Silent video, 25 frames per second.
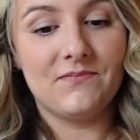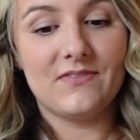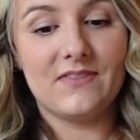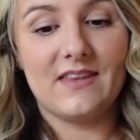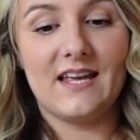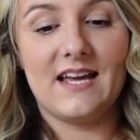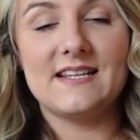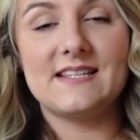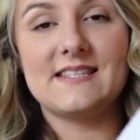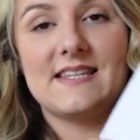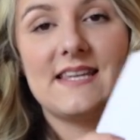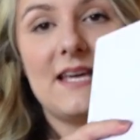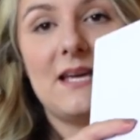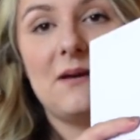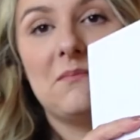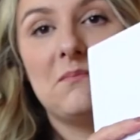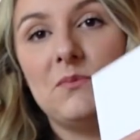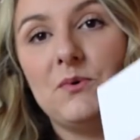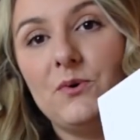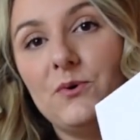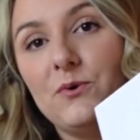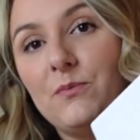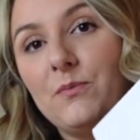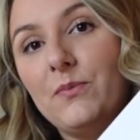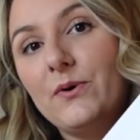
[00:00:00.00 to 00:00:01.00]
that's like a
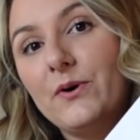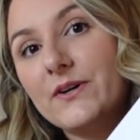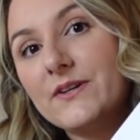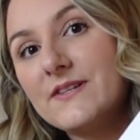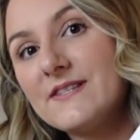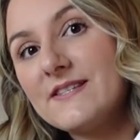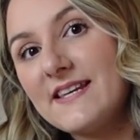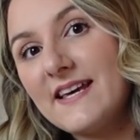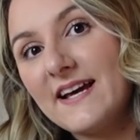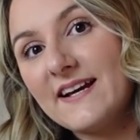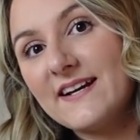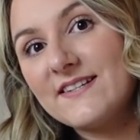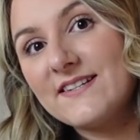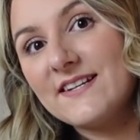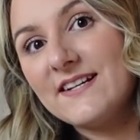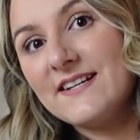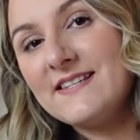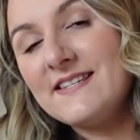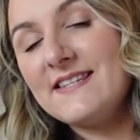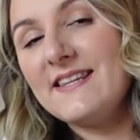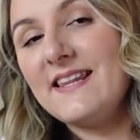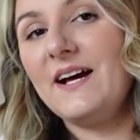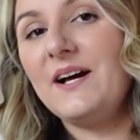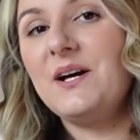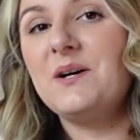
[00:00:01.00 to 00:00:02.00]
mood board section,
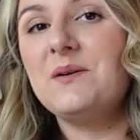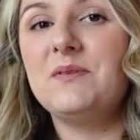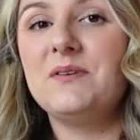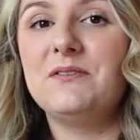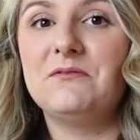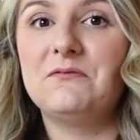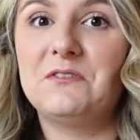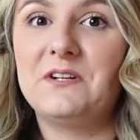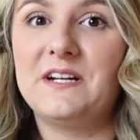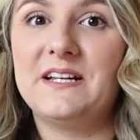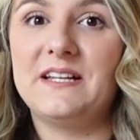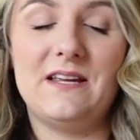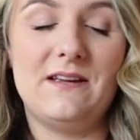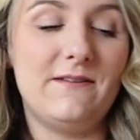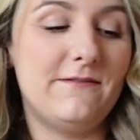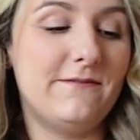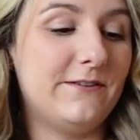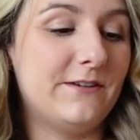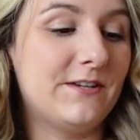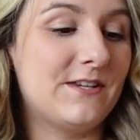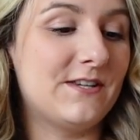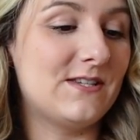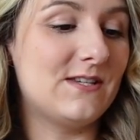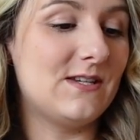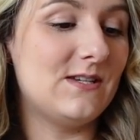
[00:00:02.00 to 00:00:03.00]
so that could be really
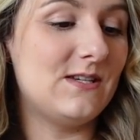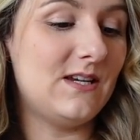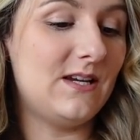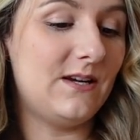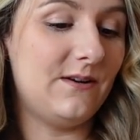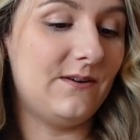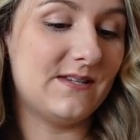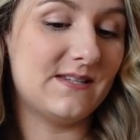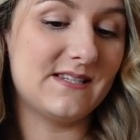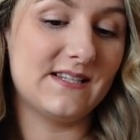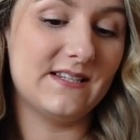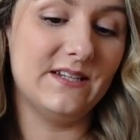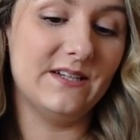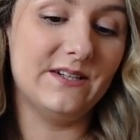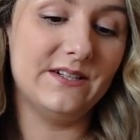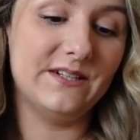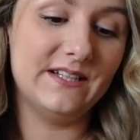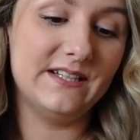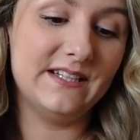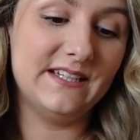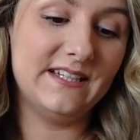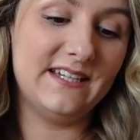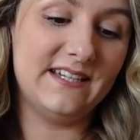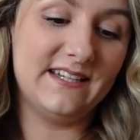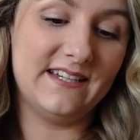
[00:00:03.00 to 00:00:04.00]
fun to do as a
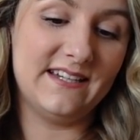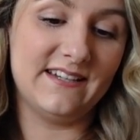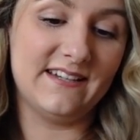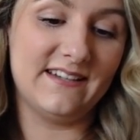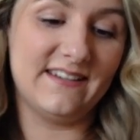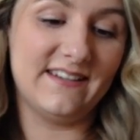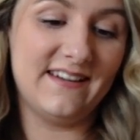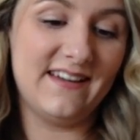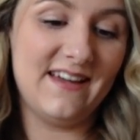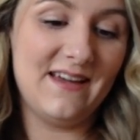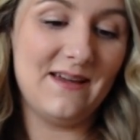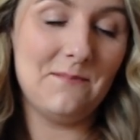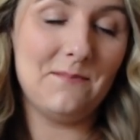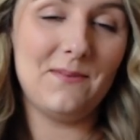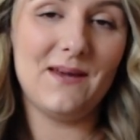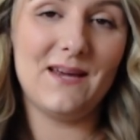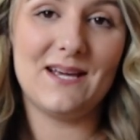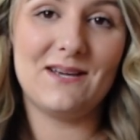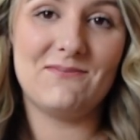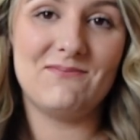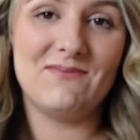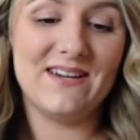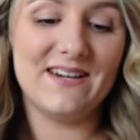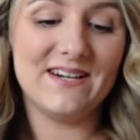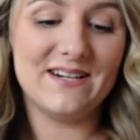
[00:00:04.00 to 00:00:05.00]
little
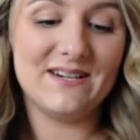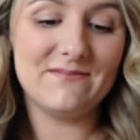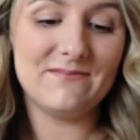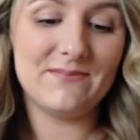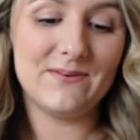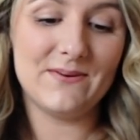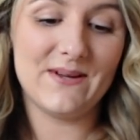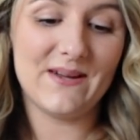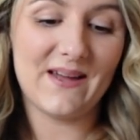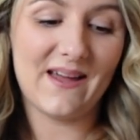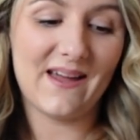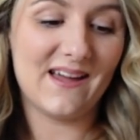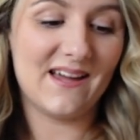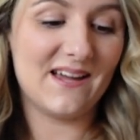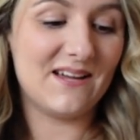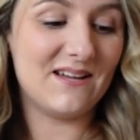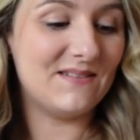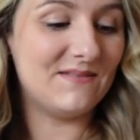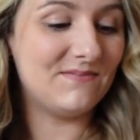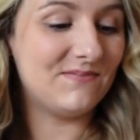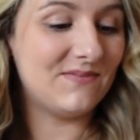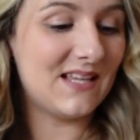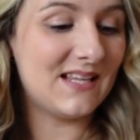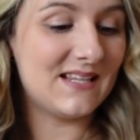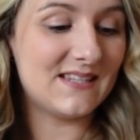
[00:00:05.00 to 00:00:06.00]
pick-me-up um,
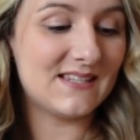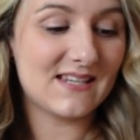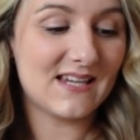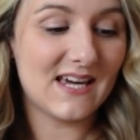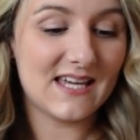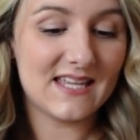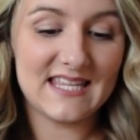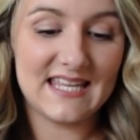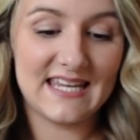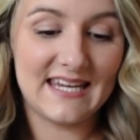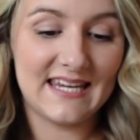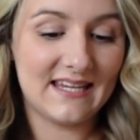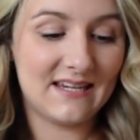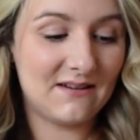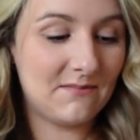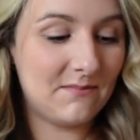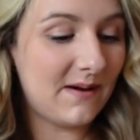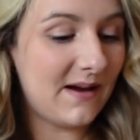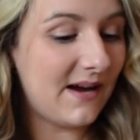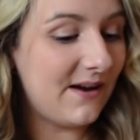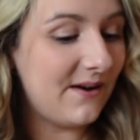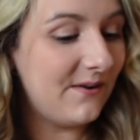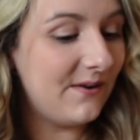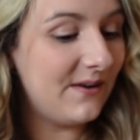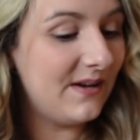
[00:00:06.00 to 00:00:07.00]
and start thinking
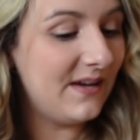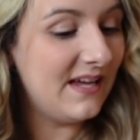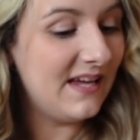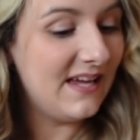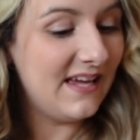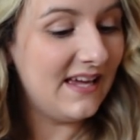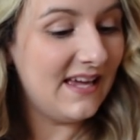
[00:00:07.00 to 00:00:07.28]
about